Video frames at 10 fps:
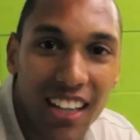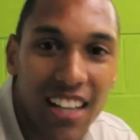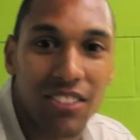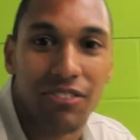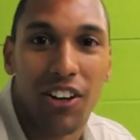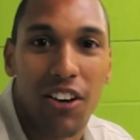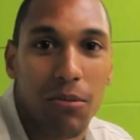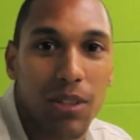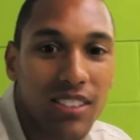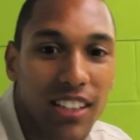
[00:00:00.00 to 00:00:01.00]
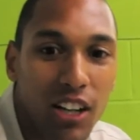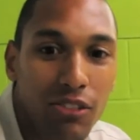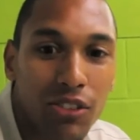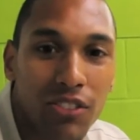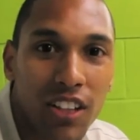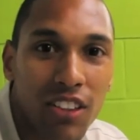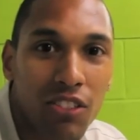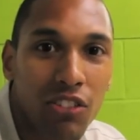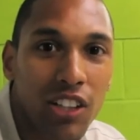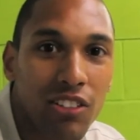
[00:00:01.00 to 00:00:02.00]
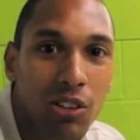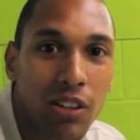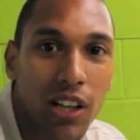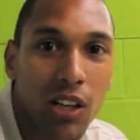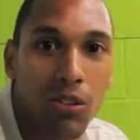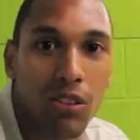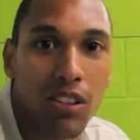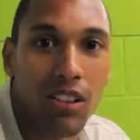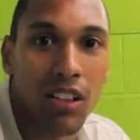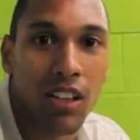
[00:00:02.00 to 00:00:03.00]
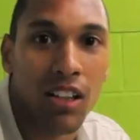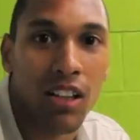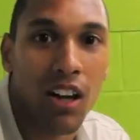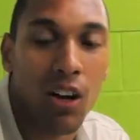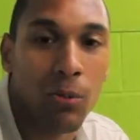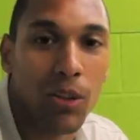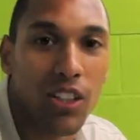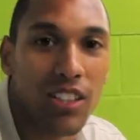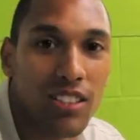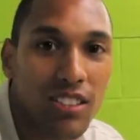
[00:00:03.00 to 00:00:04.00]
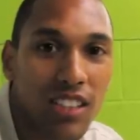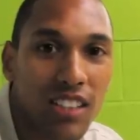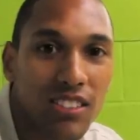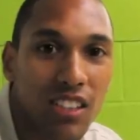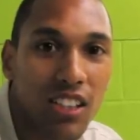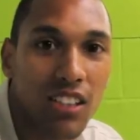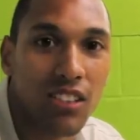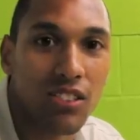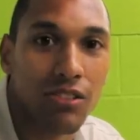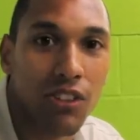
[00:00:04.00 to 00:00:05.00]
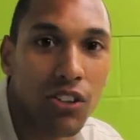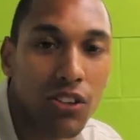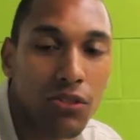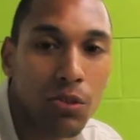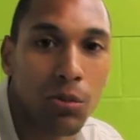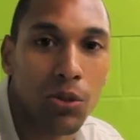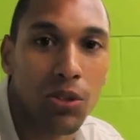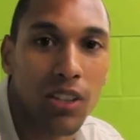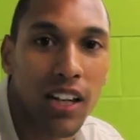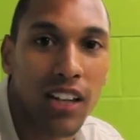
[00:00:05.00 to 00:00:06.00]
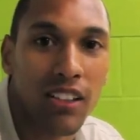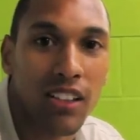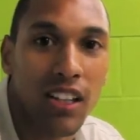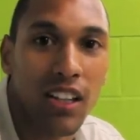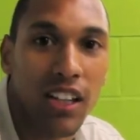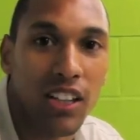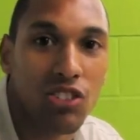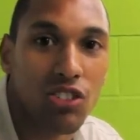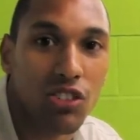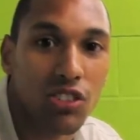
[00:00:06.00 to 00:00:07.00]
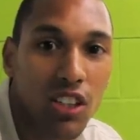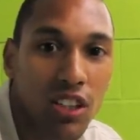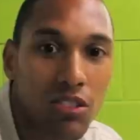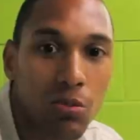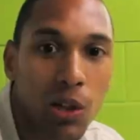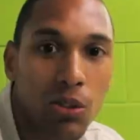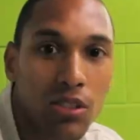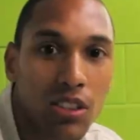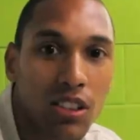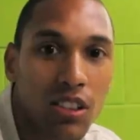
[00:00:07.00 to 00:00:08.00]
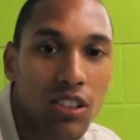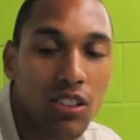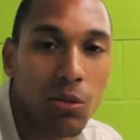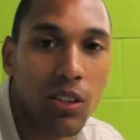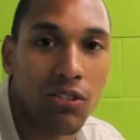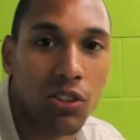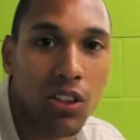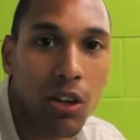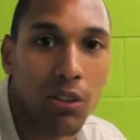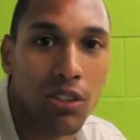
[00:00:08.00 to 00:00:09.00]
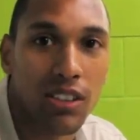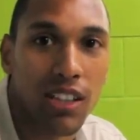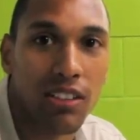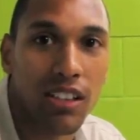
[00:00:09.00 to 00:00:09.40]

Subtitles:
As a father myself of a three-year-old girl, I'll be looking to send her to Focus Football UK and introduce her as well to what they've got going on down